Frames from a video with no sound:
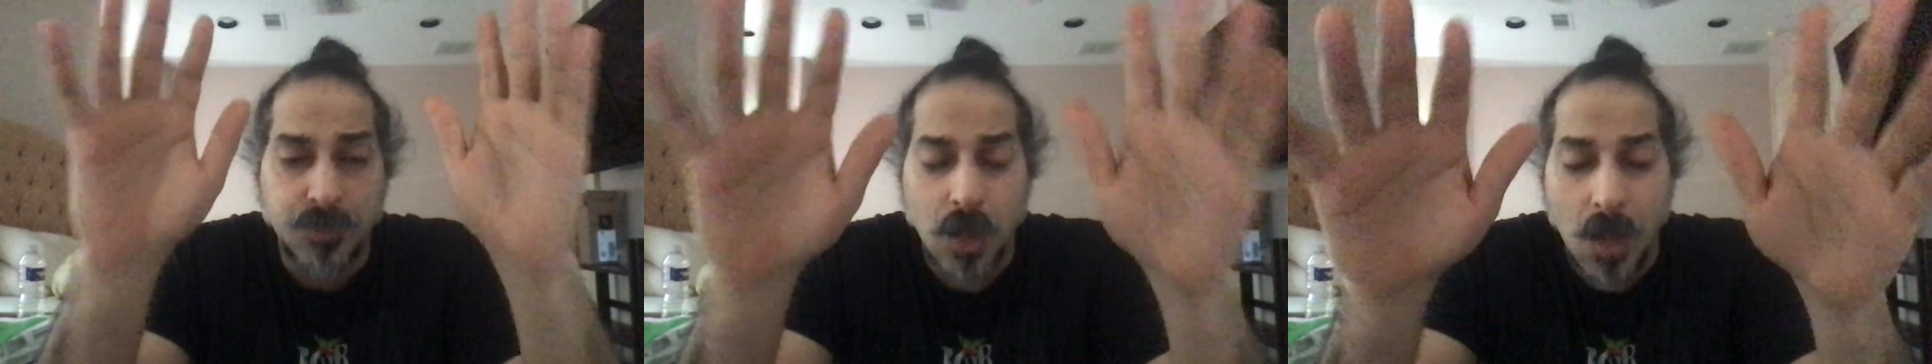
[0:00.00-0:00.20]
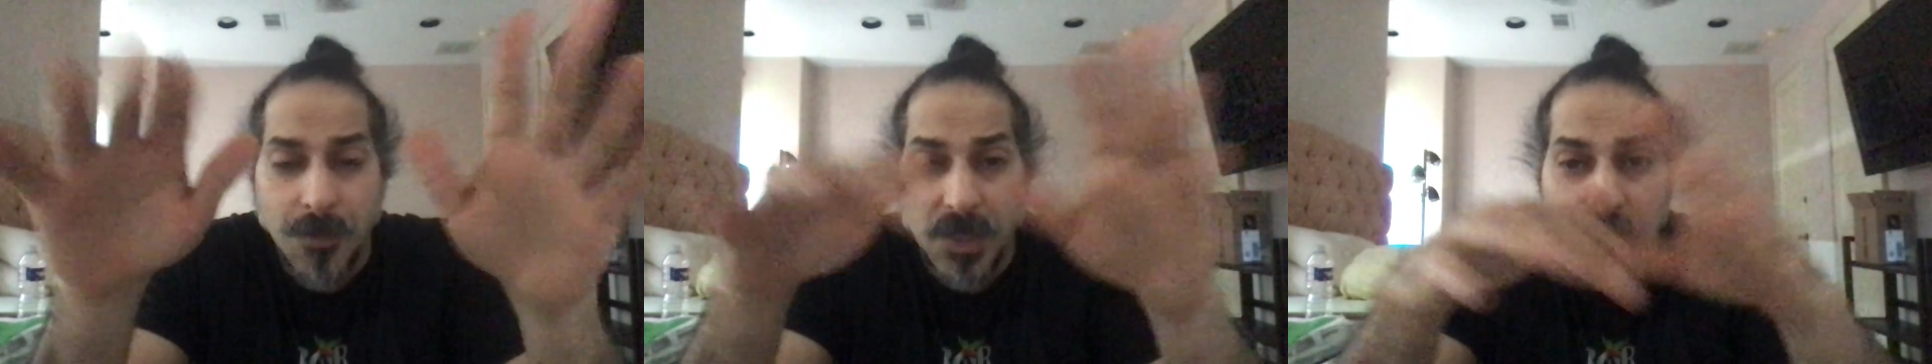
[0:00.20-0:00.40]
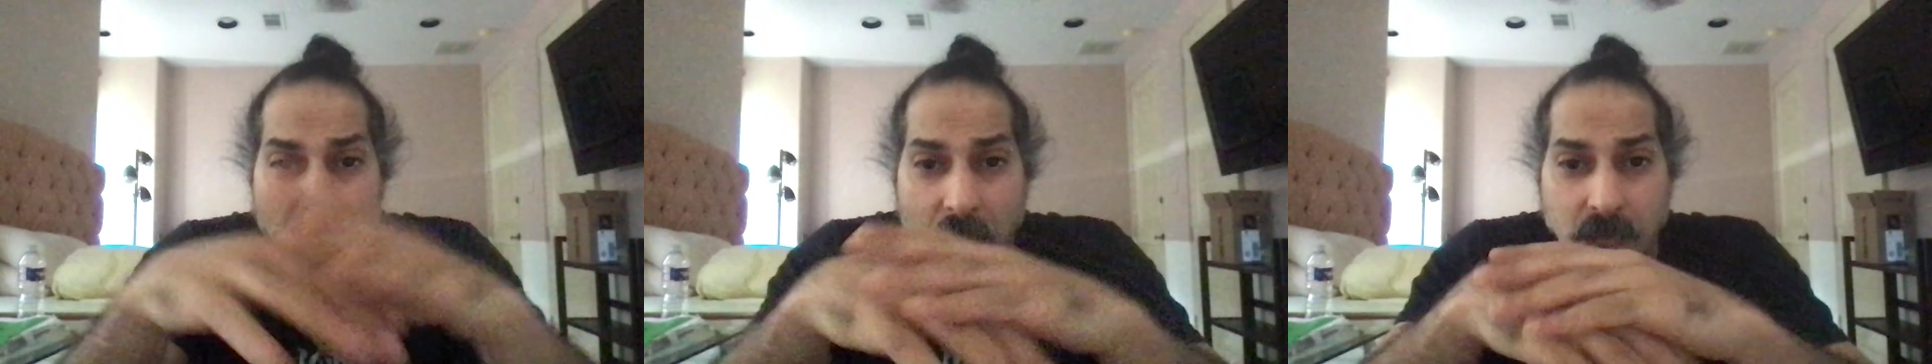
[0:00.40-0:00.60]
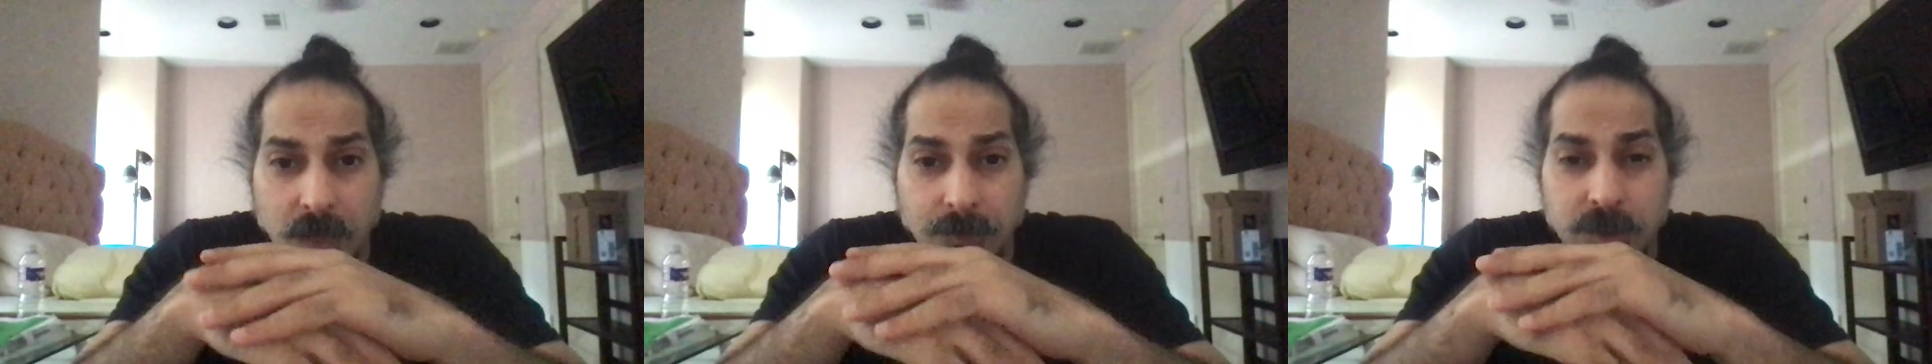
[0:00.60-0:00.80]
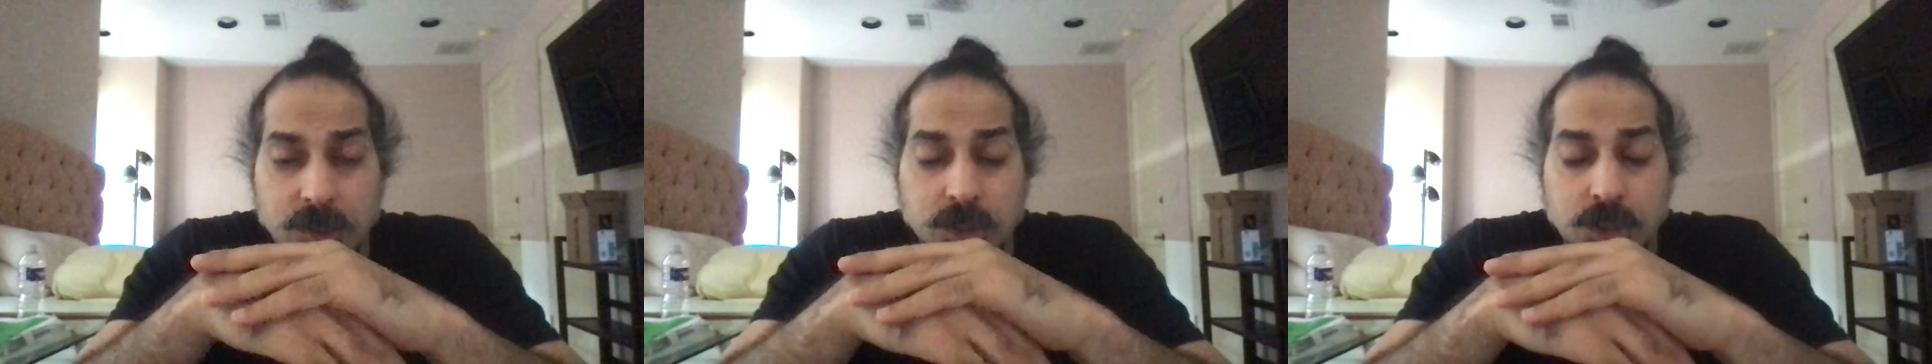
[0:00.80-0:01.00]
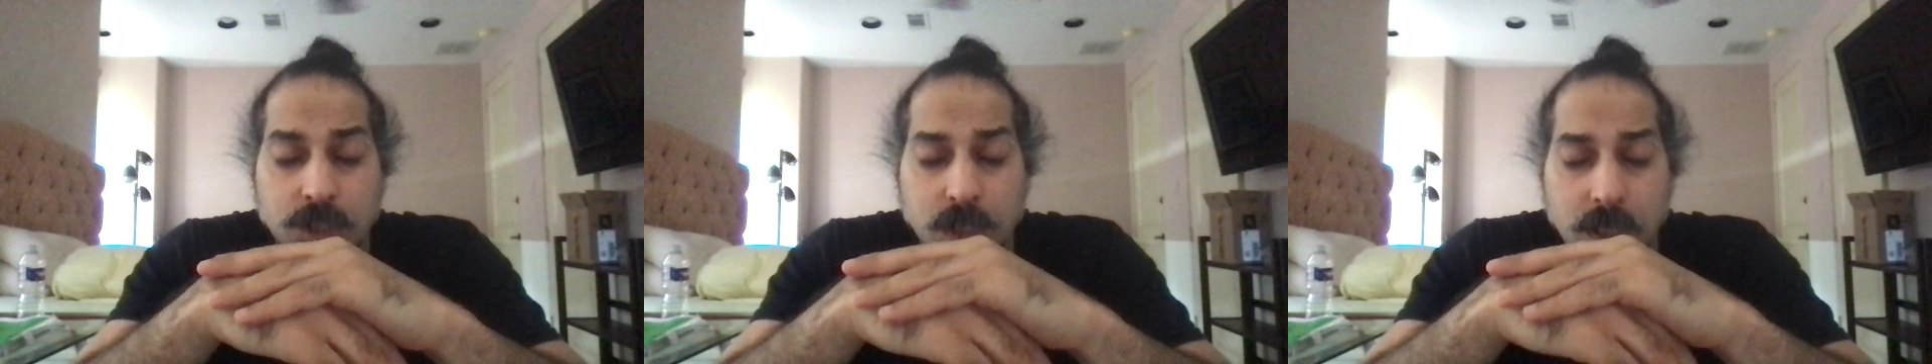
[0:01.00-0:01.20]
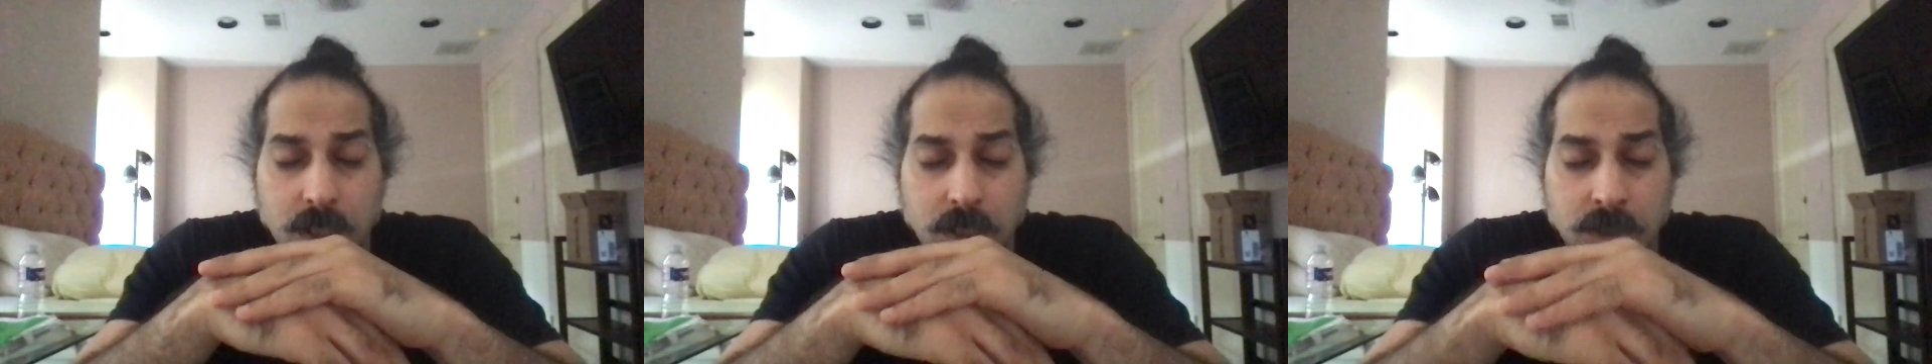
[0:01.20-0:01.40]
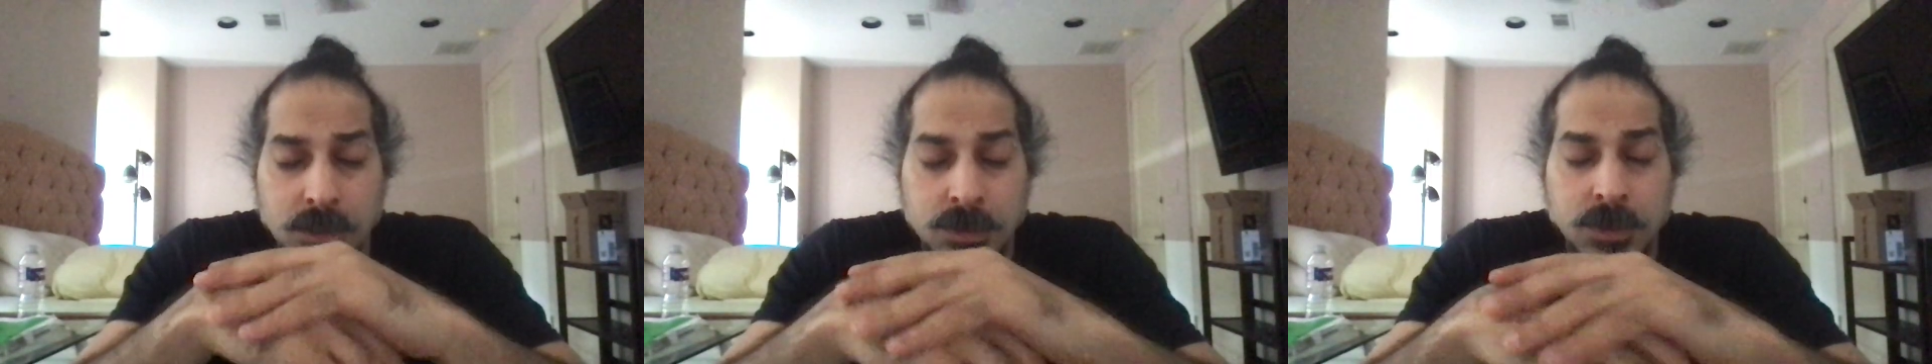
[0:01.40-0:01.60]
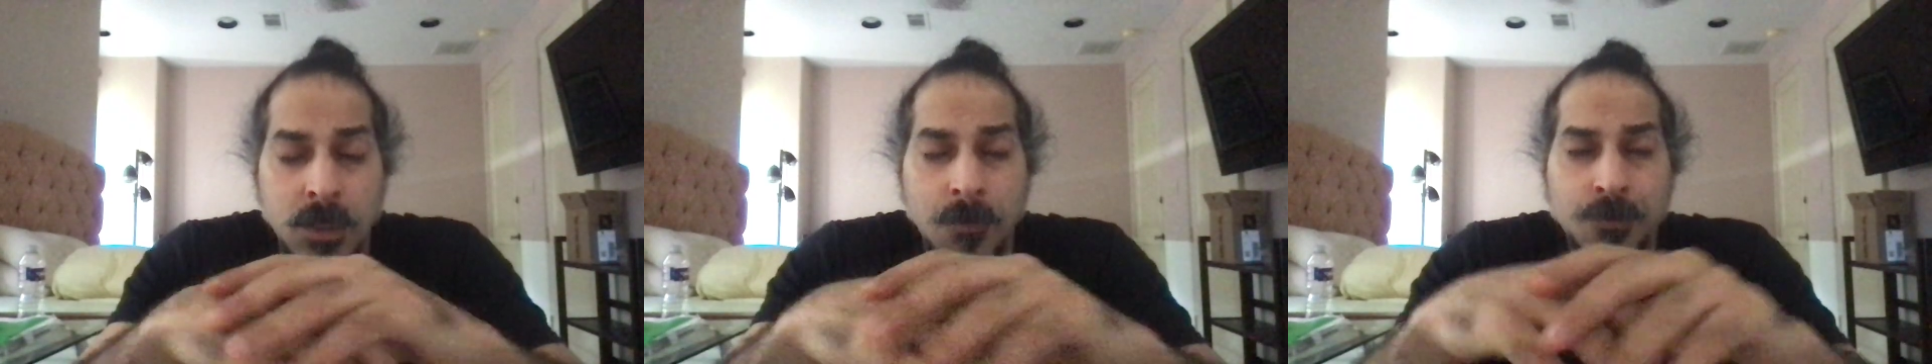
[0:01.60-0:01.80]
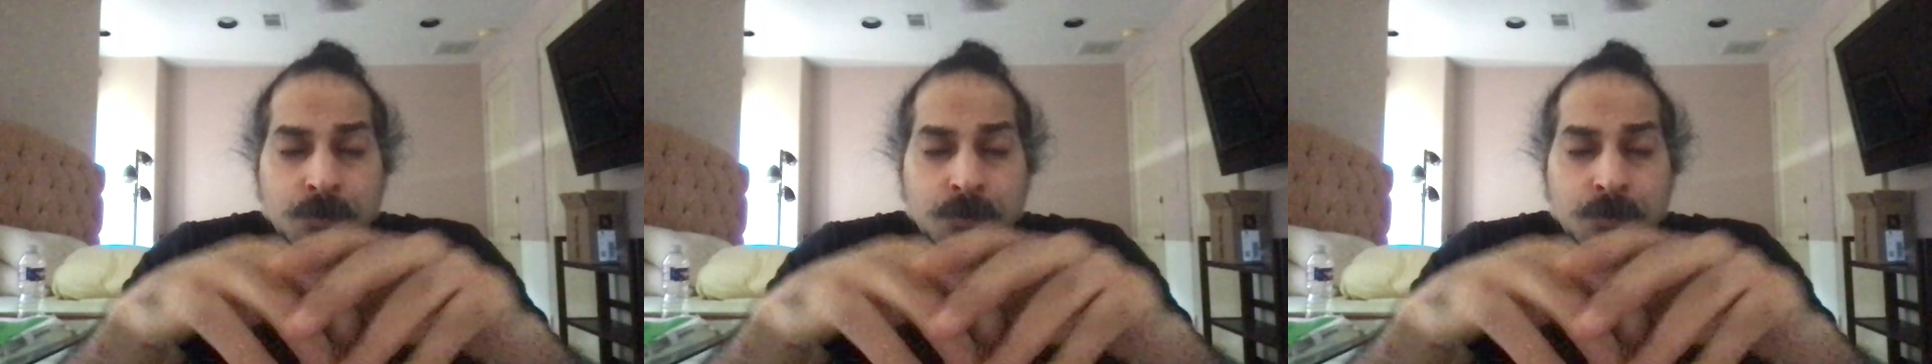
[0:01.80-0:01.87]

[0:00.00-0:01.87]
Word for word: propaganda machines